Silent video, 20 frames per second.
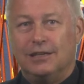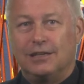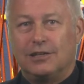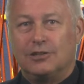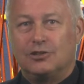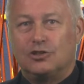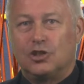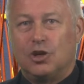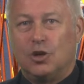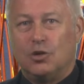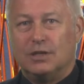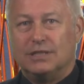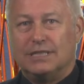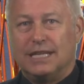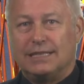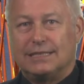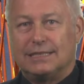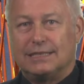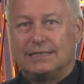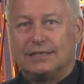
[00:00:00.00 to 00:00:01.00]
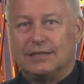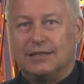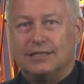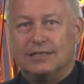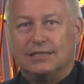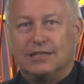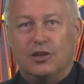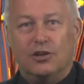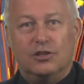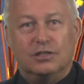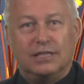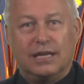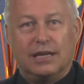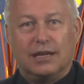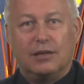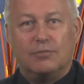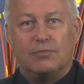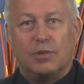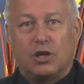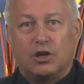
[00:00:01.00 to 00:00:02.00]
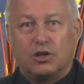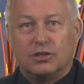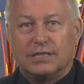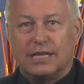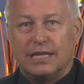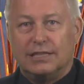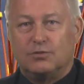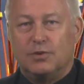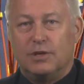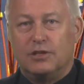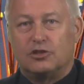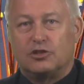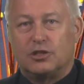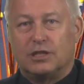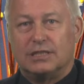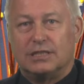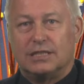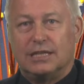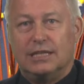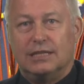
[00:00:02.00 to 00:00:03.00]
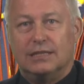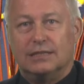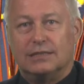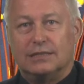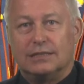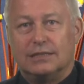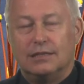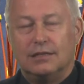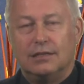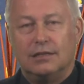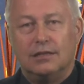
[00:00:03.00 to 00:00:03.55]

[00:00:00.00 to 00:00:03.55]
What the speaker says: Control is exercised in New Zealand because that's where the trustee is.